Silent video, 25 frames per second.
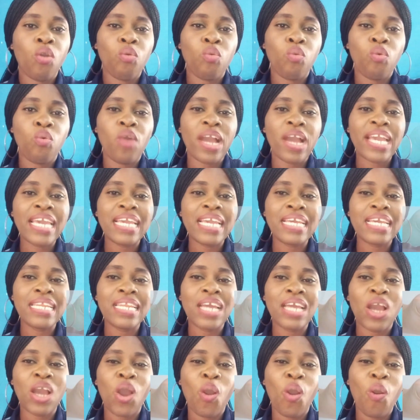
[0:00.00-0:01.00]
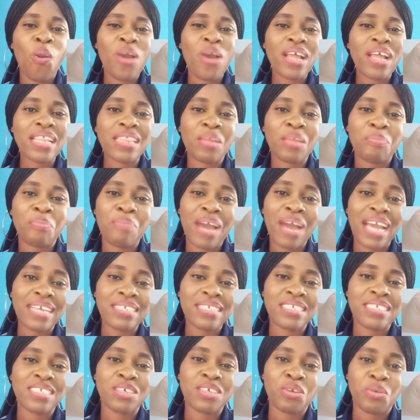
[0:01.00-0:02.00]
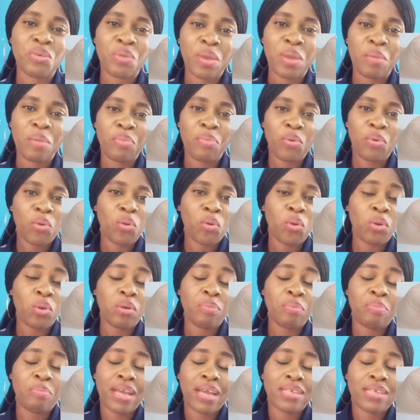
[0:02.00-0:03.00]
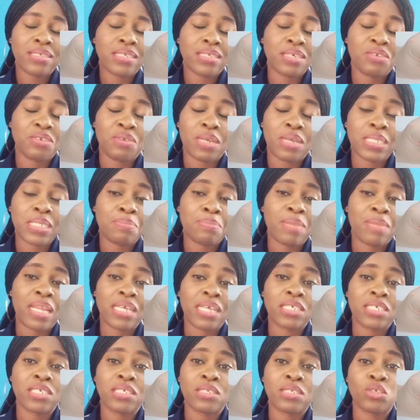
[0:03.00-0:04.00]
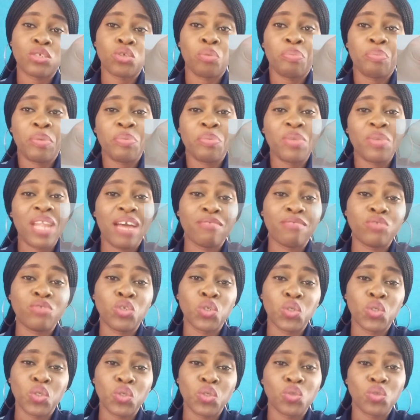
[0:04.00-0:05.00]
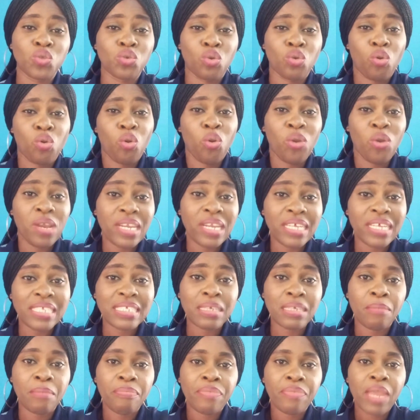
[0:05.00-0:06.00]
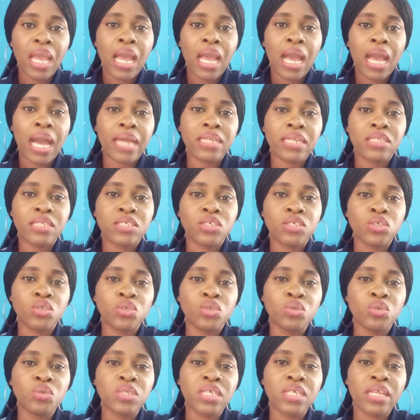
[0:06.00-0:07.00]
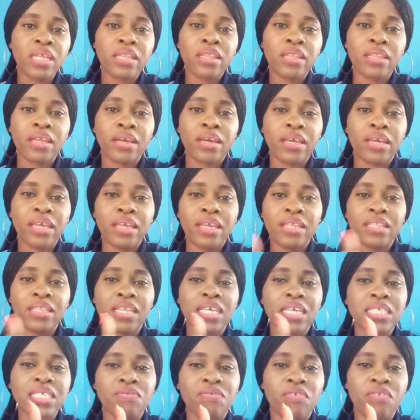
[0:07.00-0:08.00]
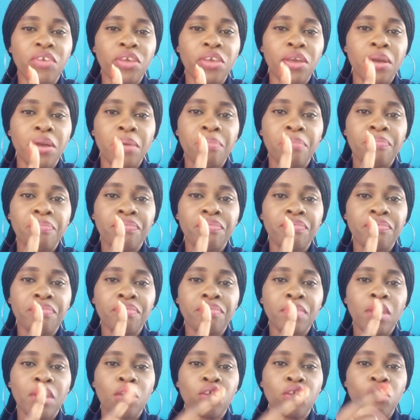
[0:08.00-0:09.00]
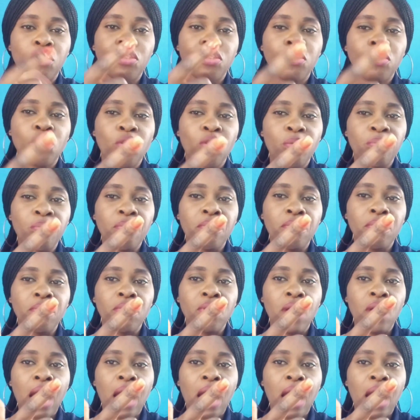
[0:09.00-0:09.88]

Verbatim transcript: working on the pincer grape or pincer grass plant, some people have chosen to call it, and it is using the index finger, the thumb